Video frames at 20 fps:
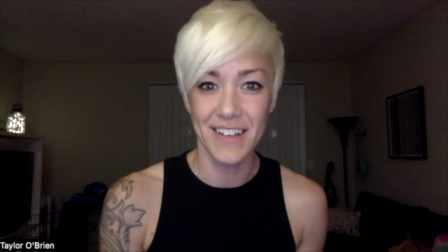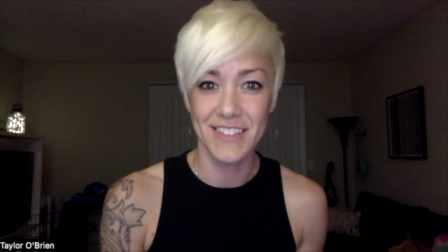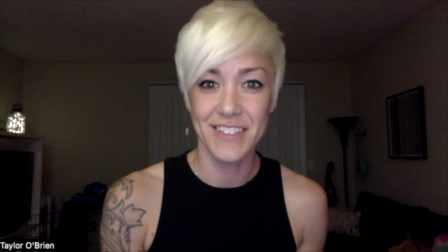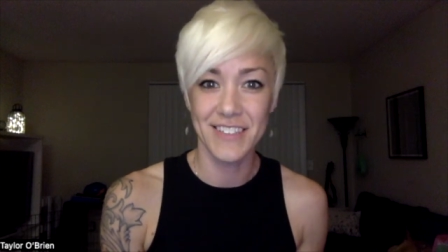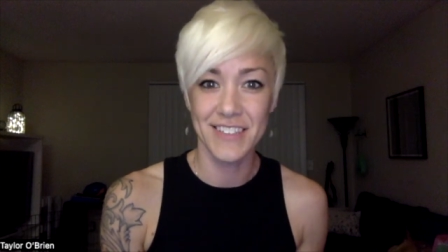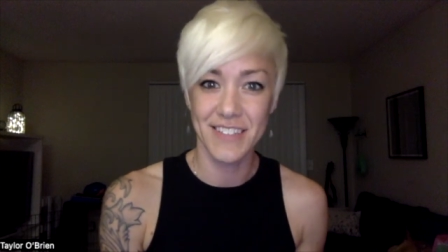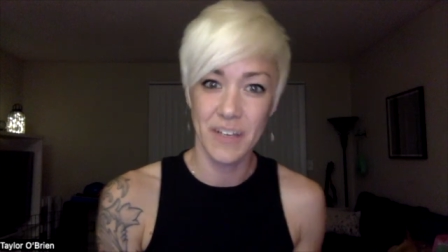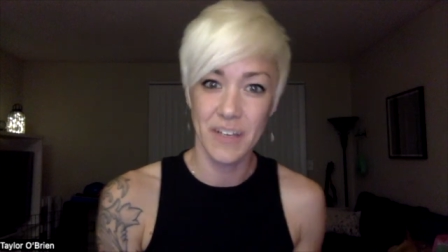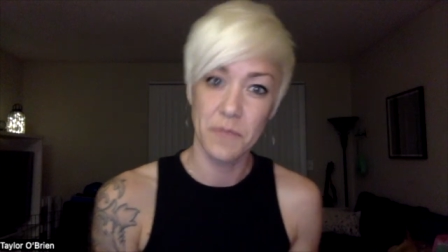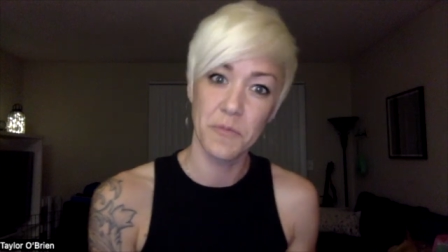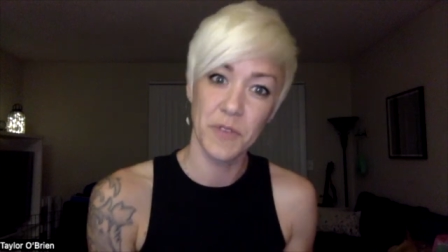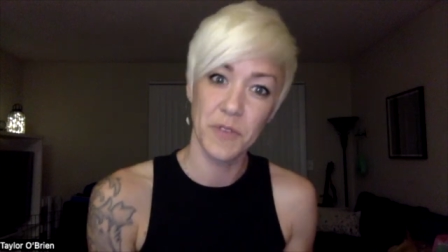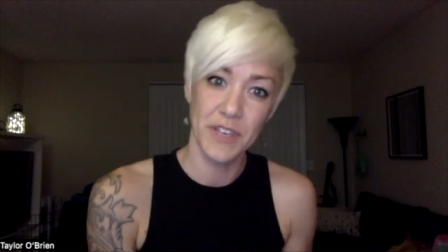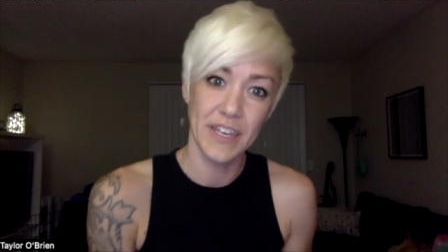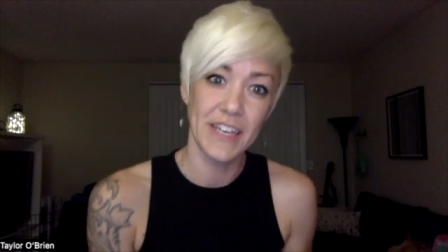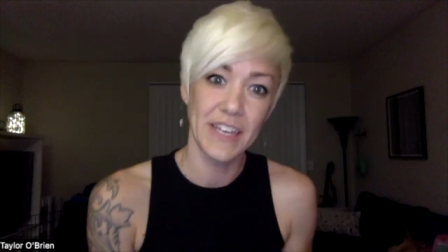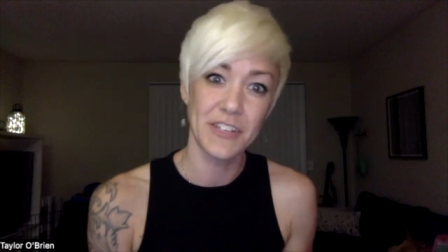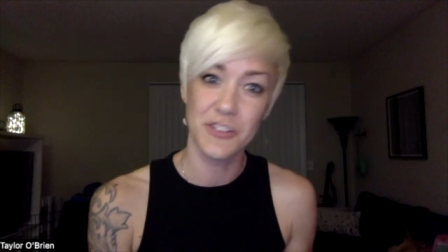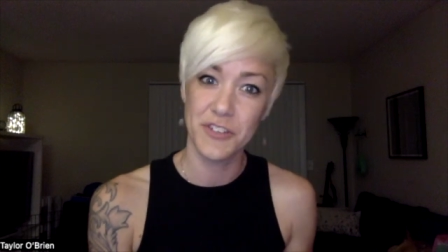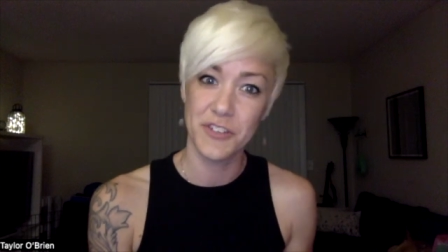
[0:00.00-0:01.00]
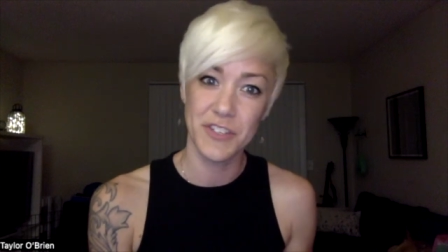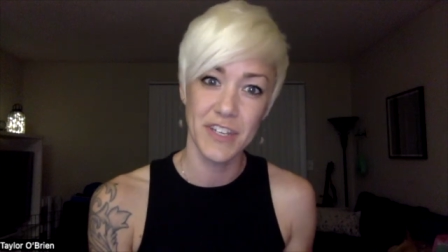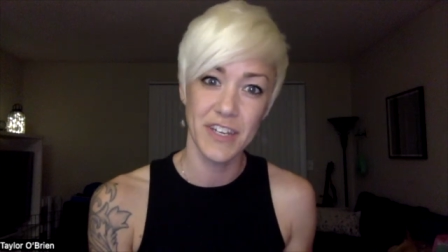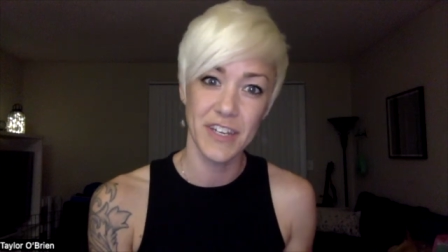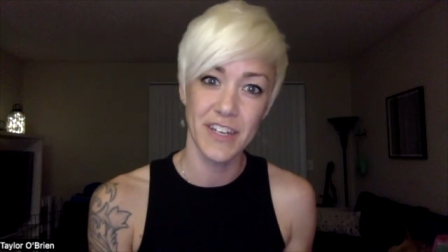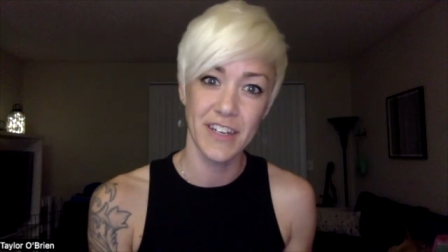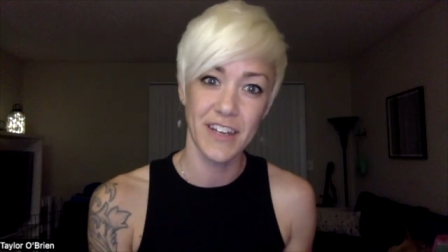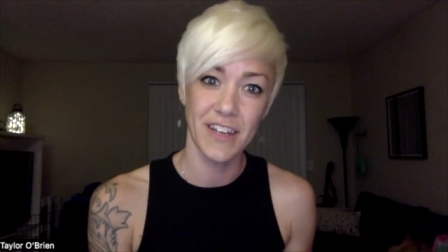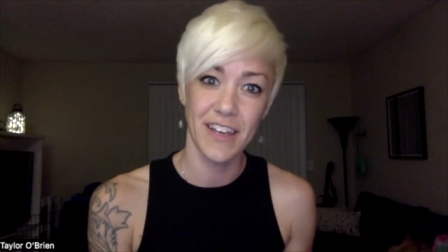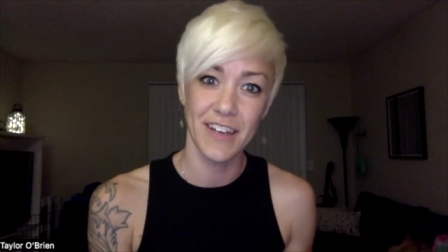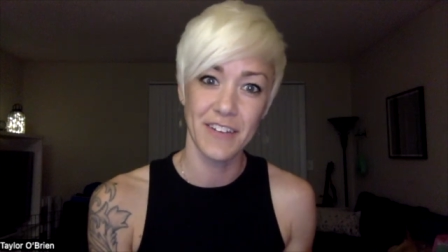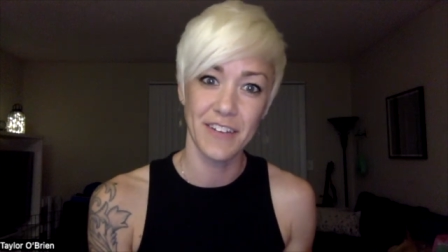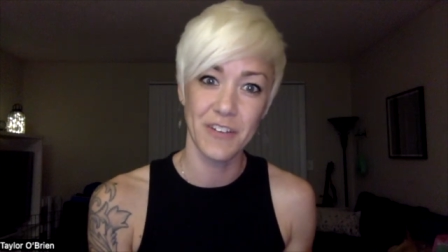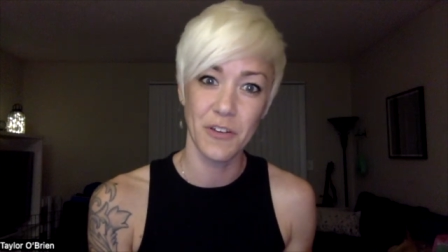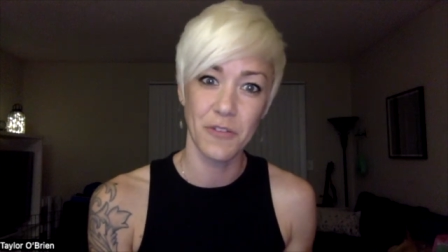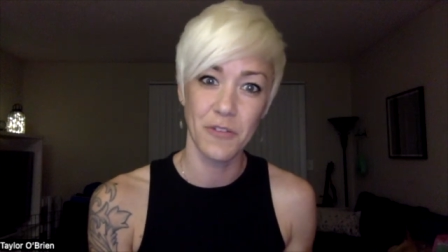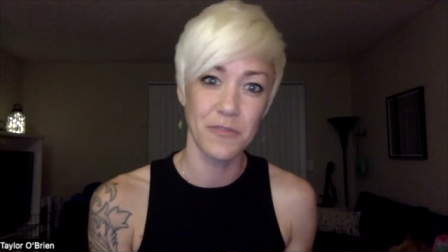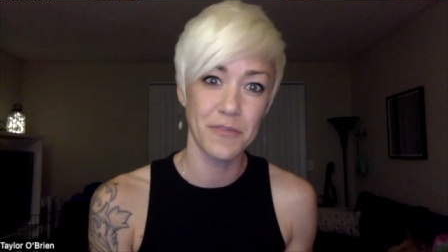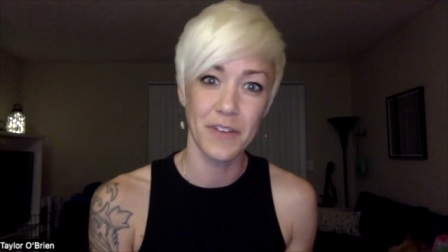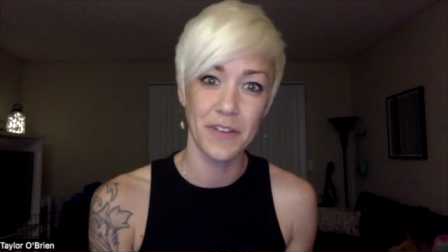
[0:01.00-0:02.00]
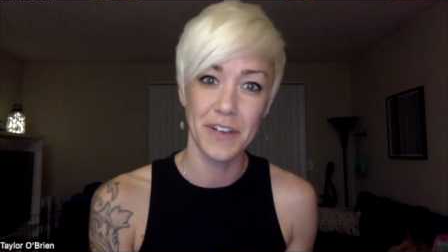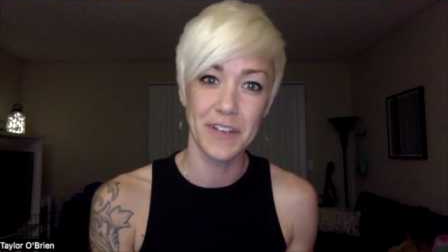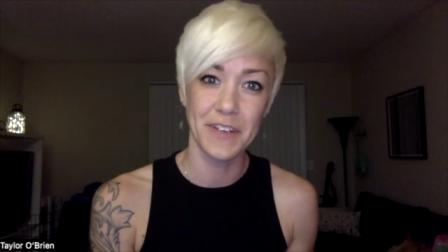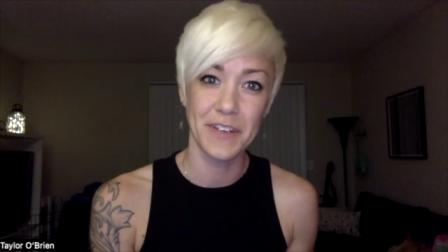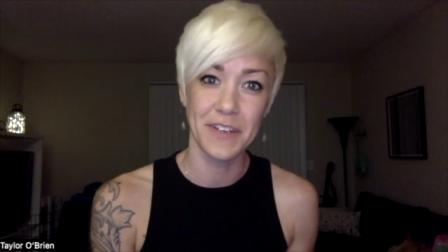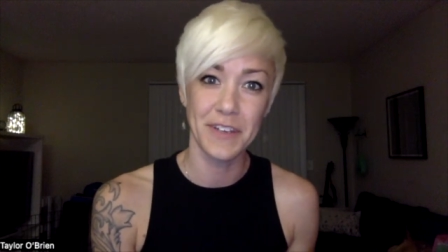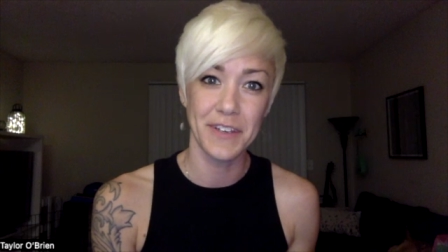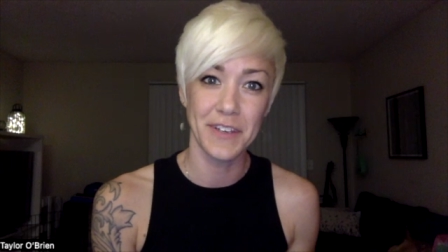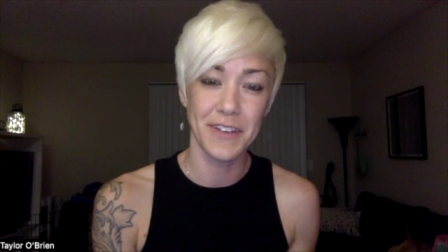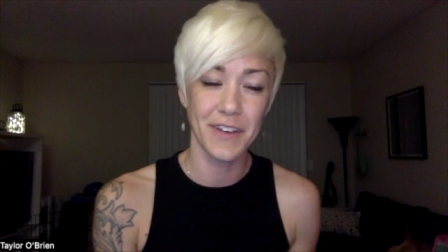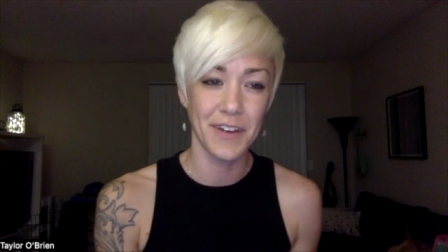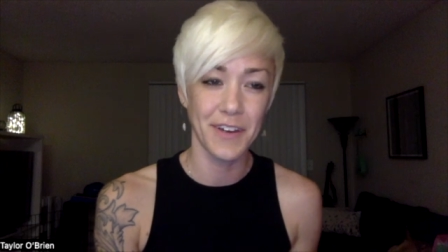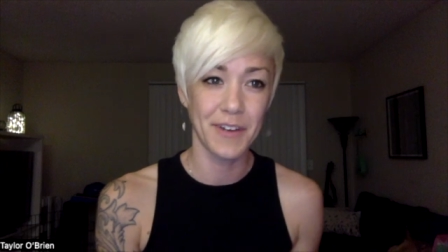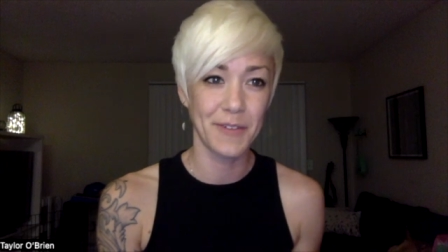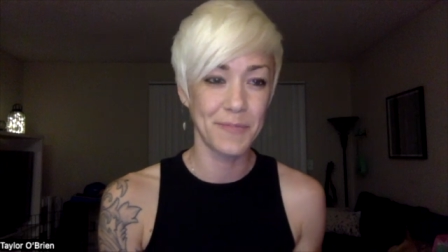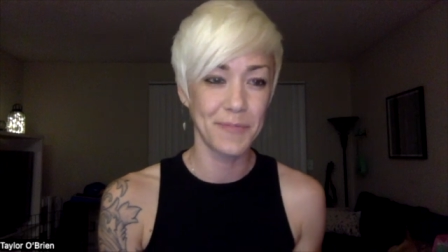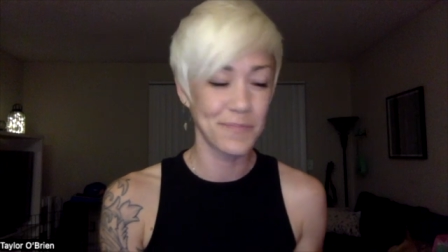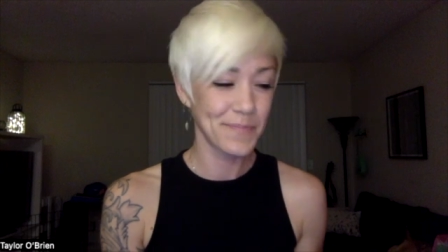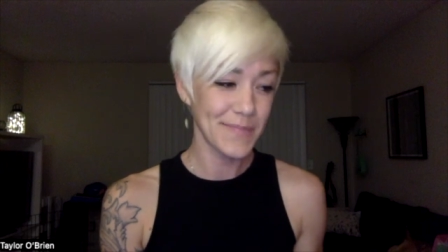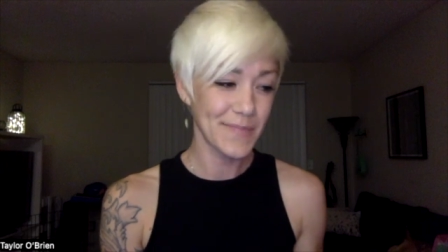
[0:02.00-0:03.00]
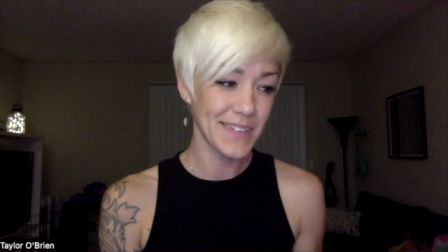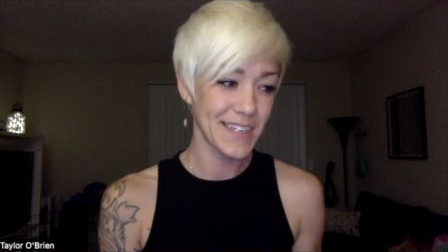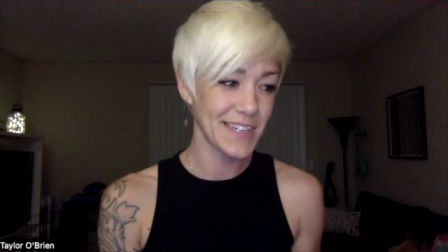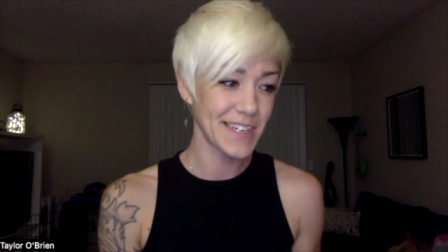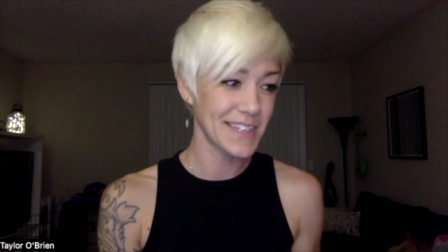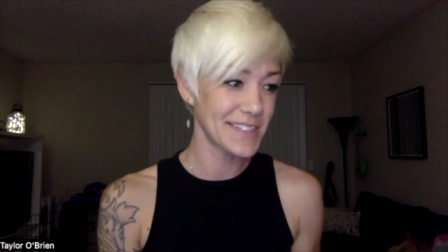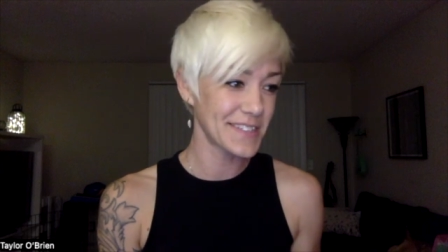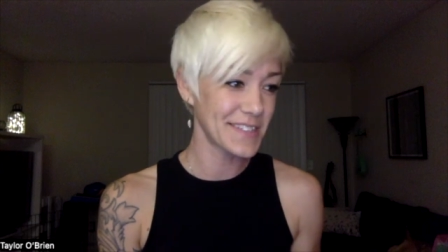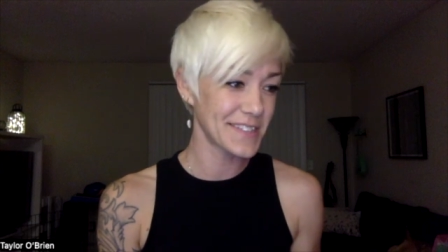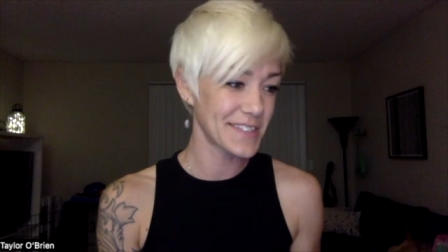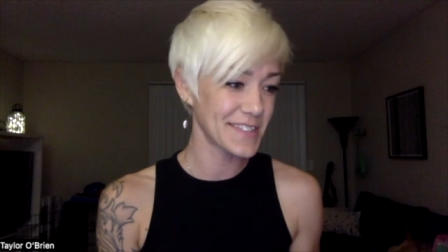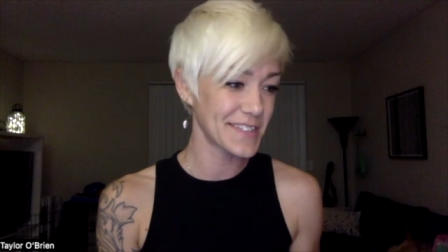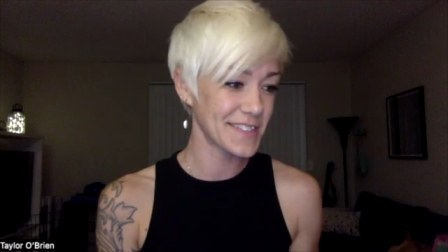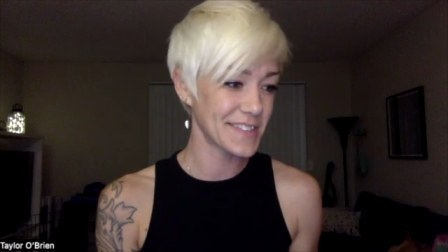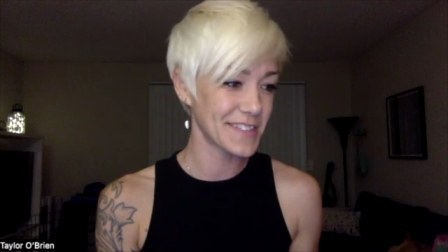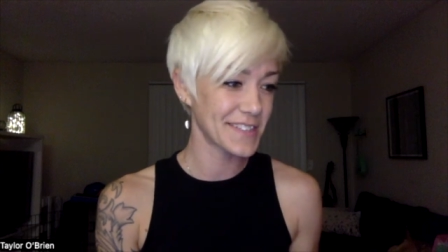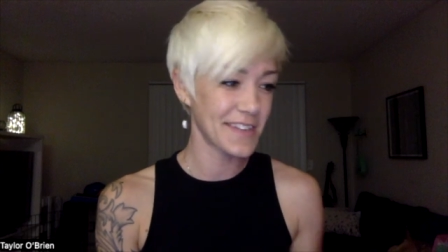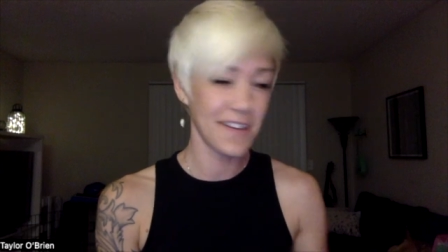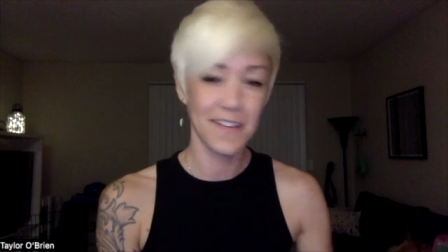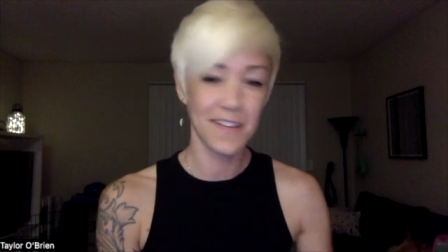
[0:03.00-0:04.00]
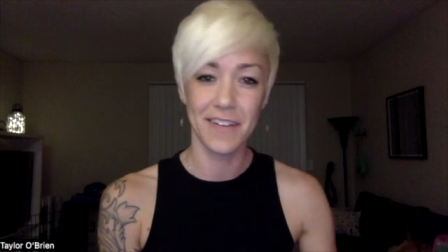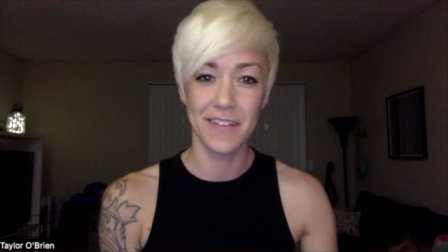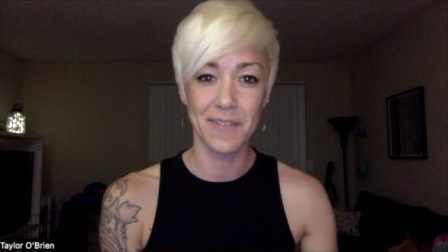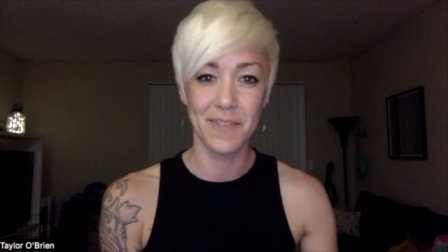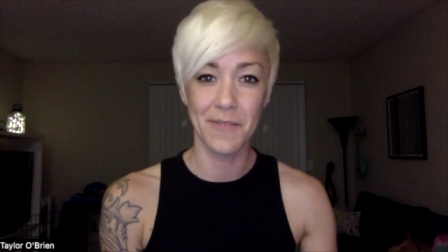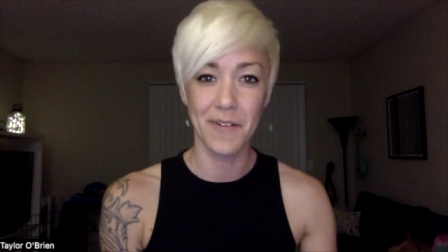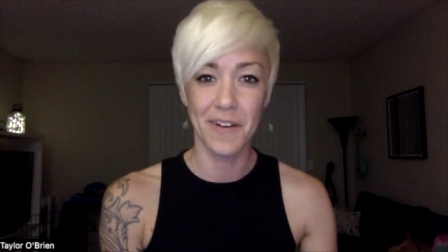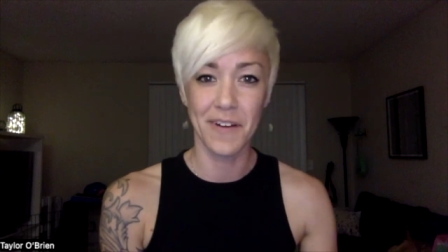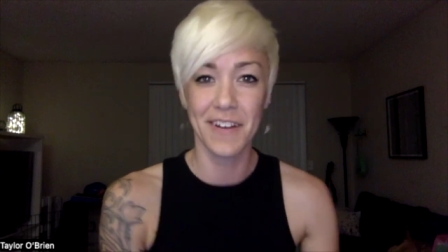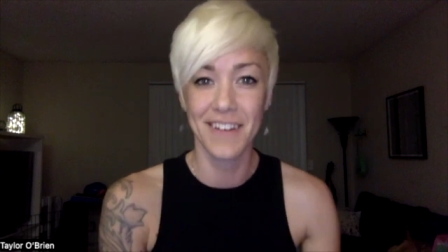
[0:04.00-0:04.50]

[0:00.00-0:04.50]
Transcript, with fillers: I just, I'm really interested and I don't find it um, as, as scary anymore.